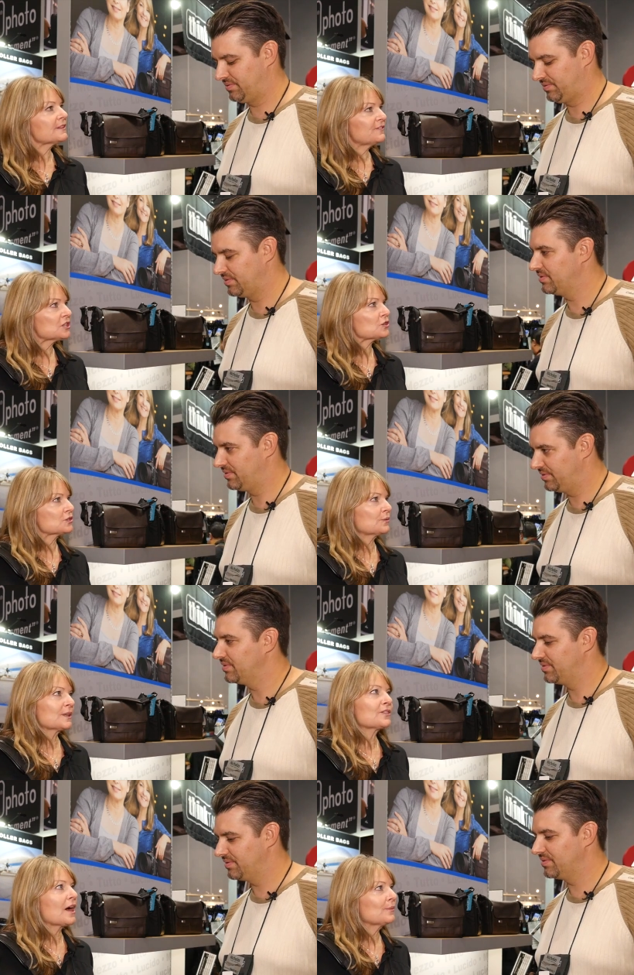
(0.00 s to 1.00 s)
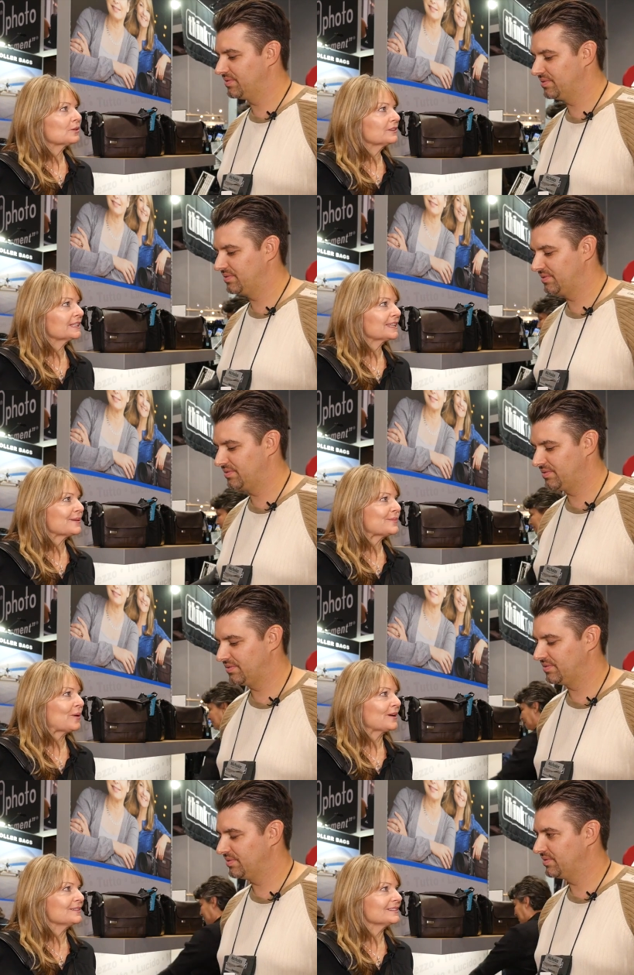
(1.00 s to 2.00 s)
Speaker 1: of the features that we thought were really
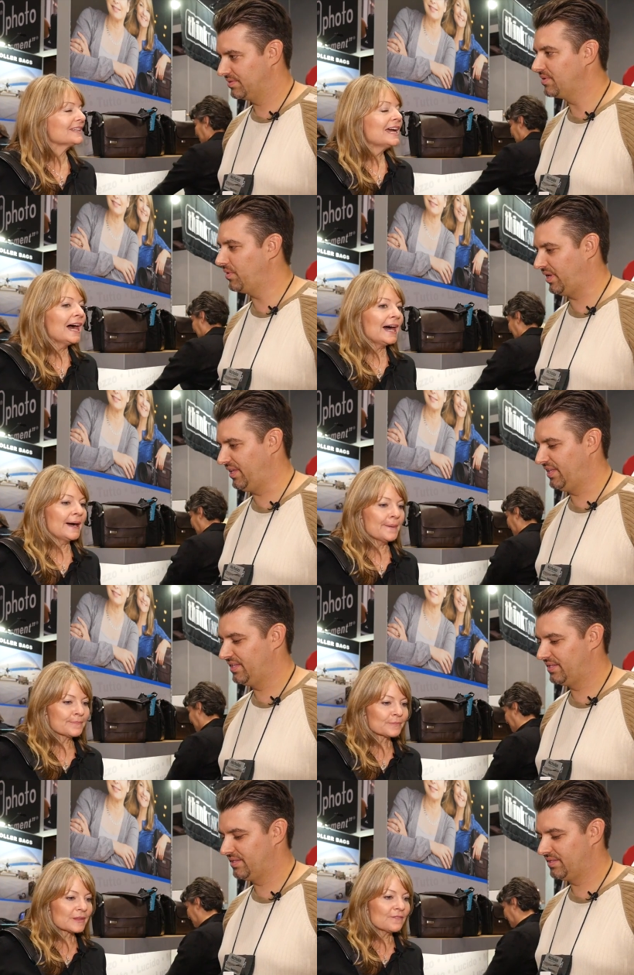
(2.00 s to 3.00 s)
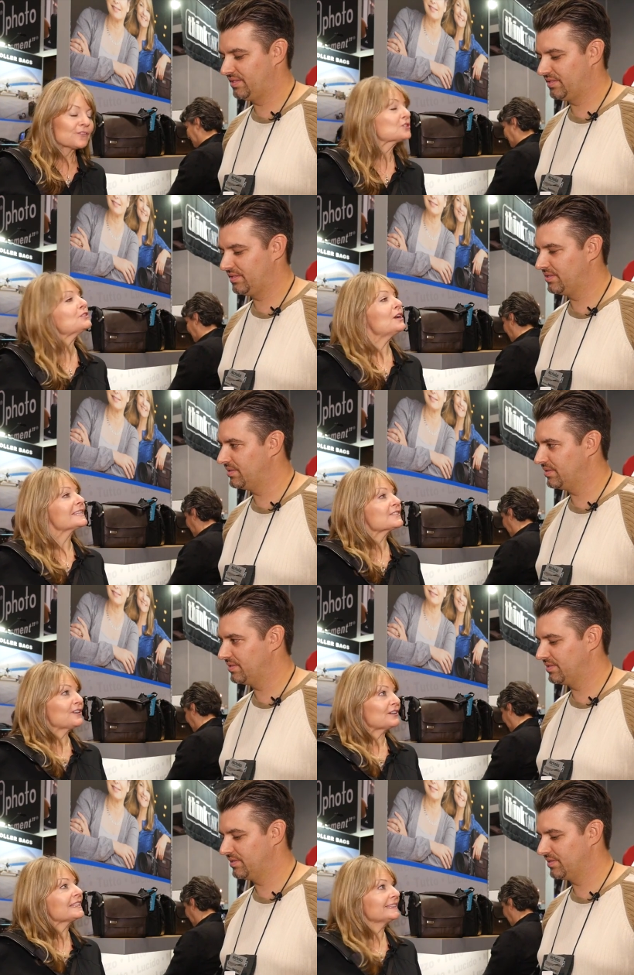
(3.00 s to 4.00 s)
important. Okay. Um, first of all, it's
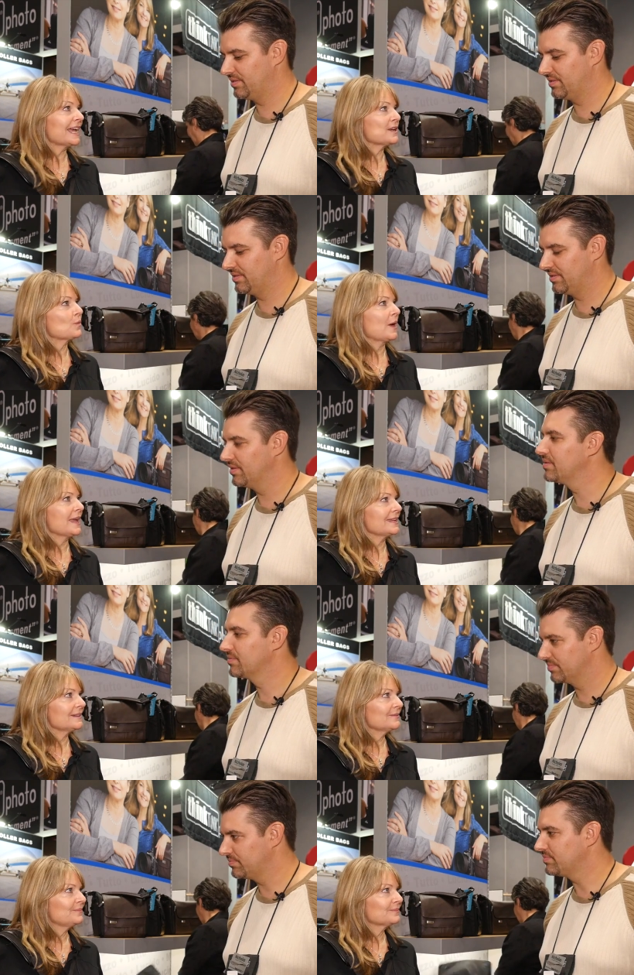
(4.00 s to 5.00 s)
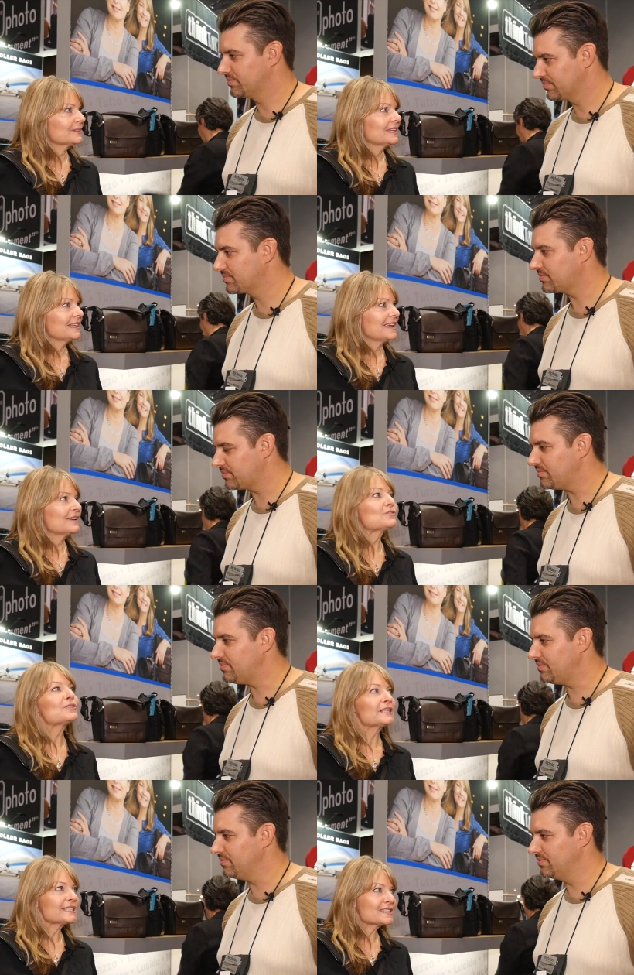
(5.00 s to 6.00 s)
very lightweight,
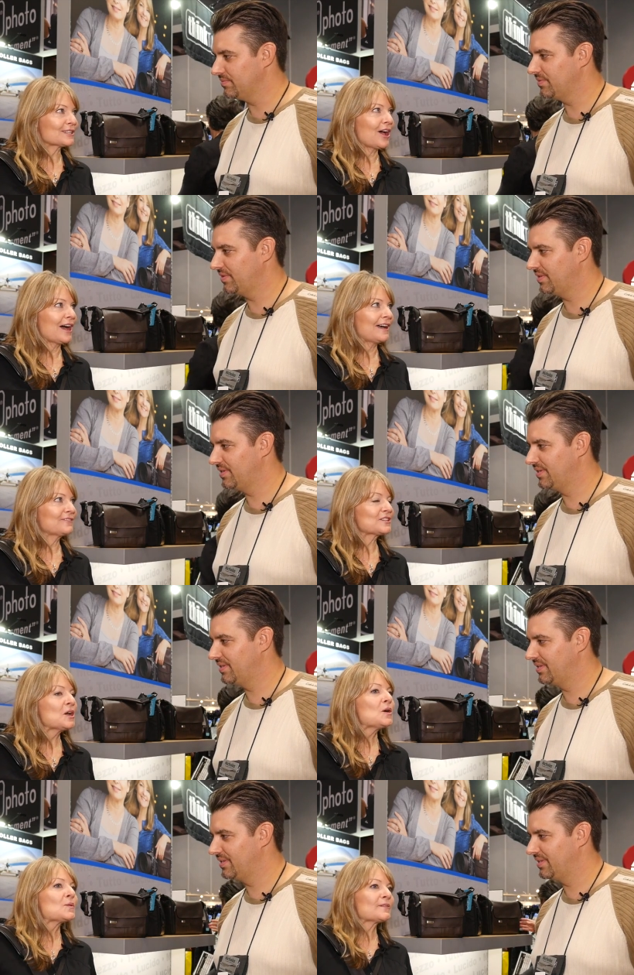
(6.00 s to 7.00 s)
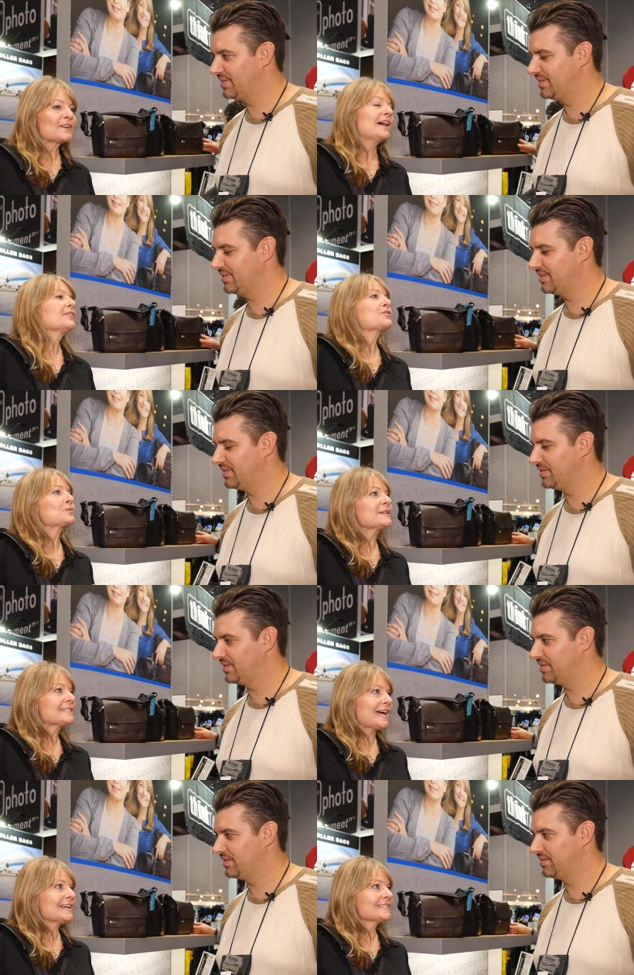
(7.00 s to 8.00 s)
really soft. We've got three
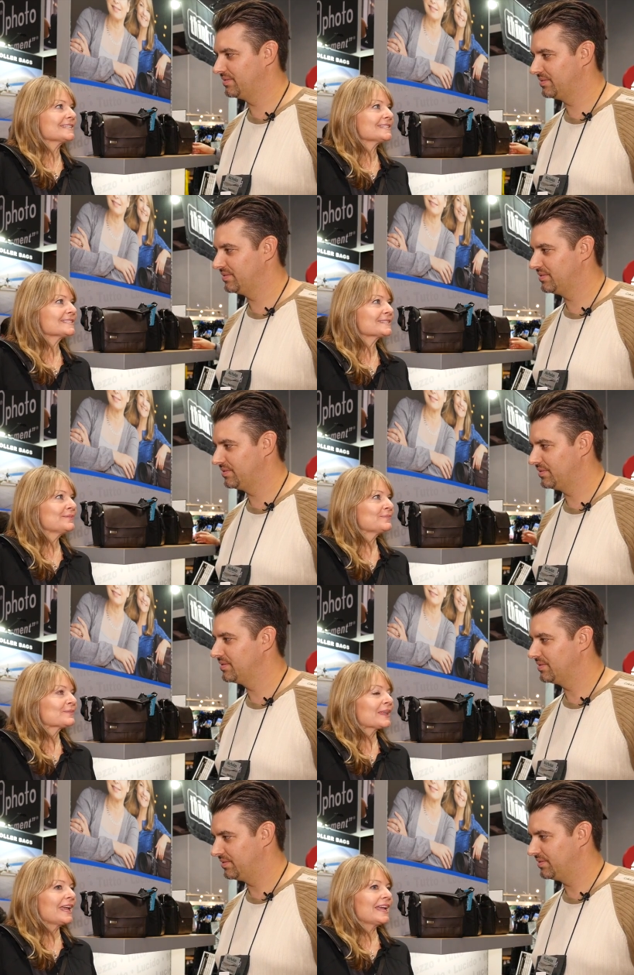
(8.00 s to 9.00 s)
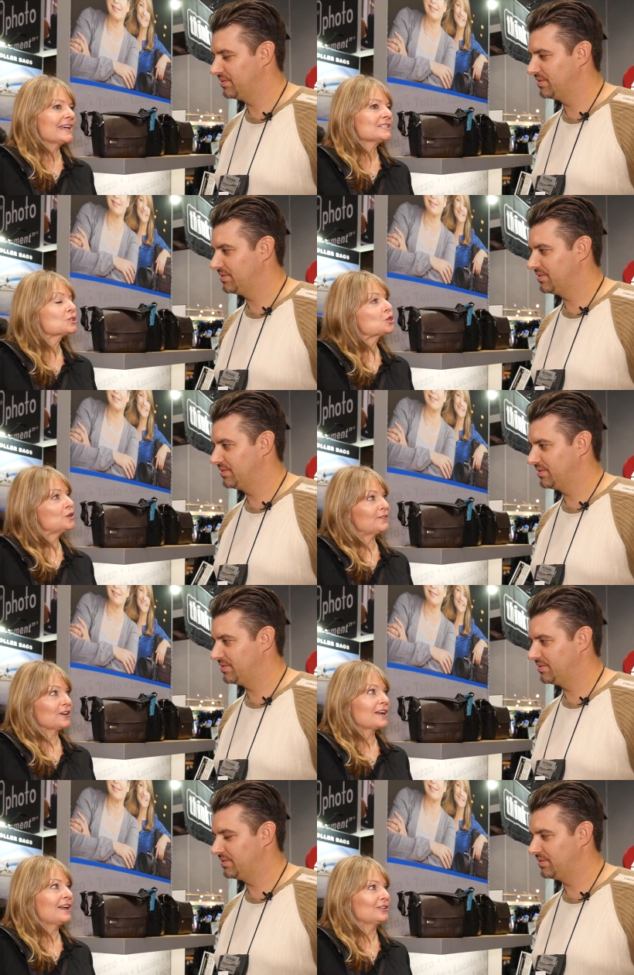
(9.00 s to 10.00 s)
sizes and two
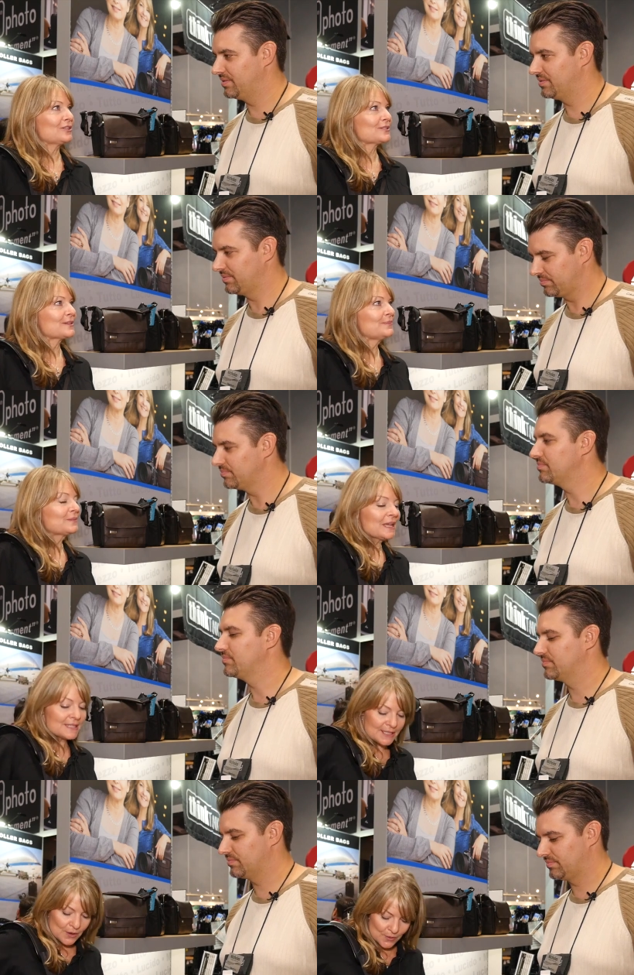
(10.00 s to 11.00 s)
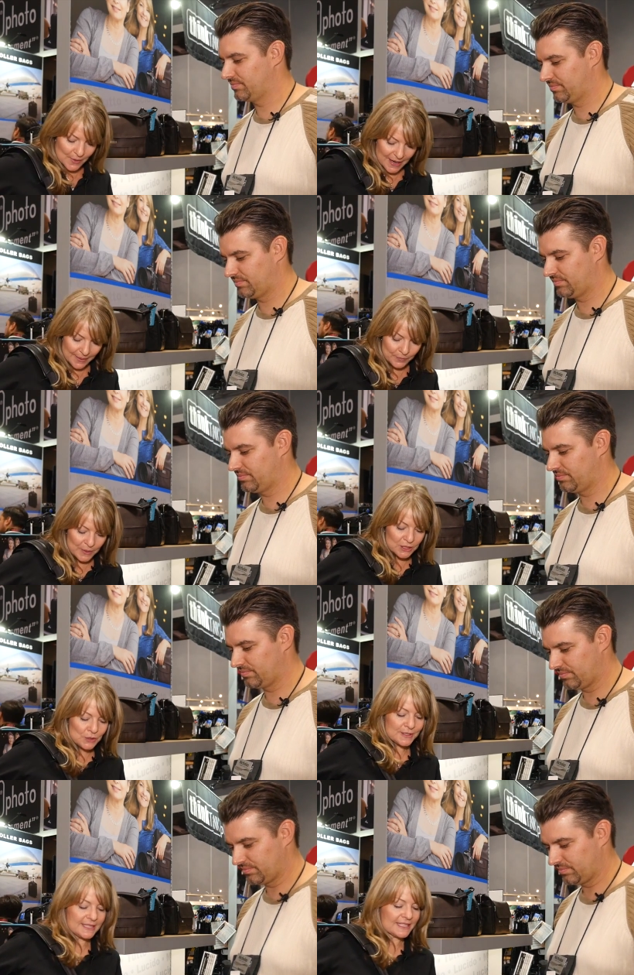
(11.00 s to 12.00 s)
different colors. So um, we
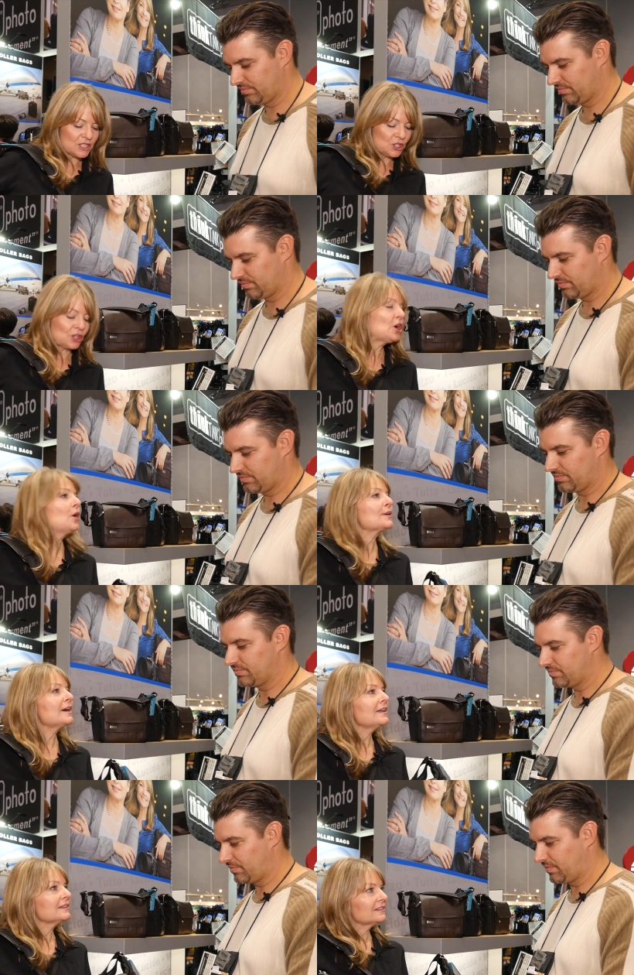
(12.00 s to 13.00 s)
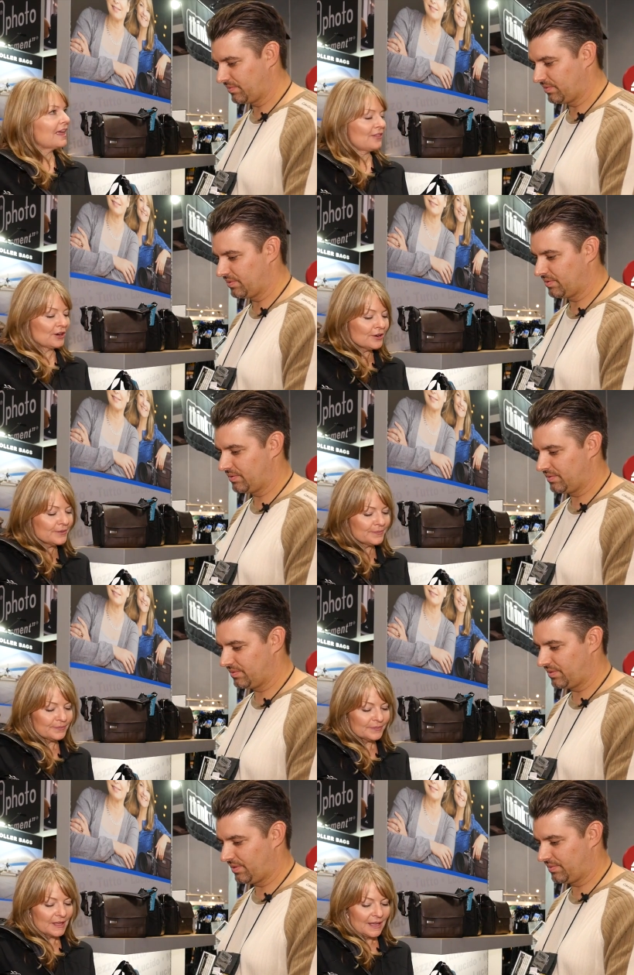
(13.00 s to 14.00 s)
use this Dakota leather
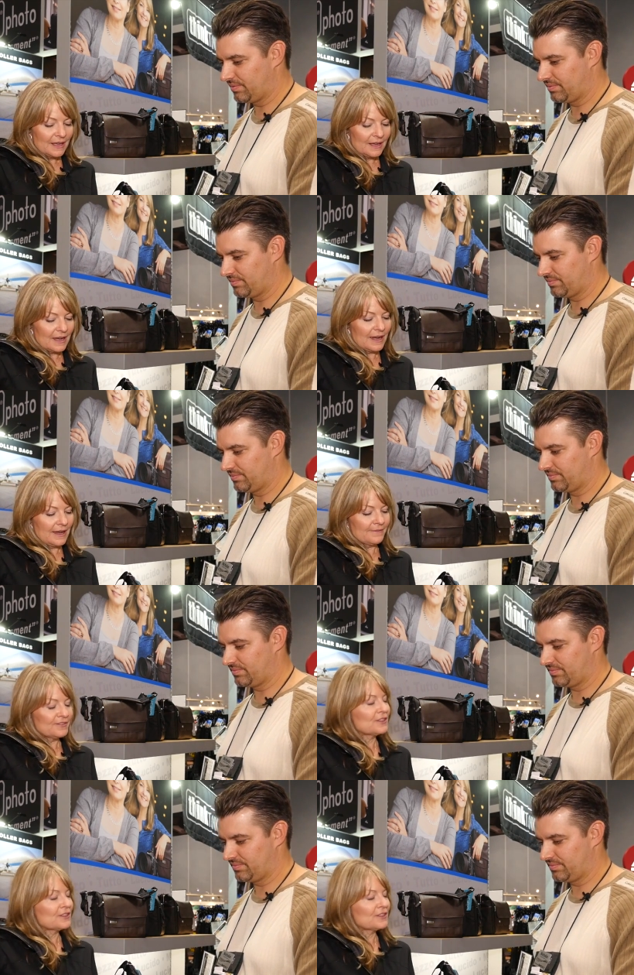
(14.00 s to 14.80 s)
um,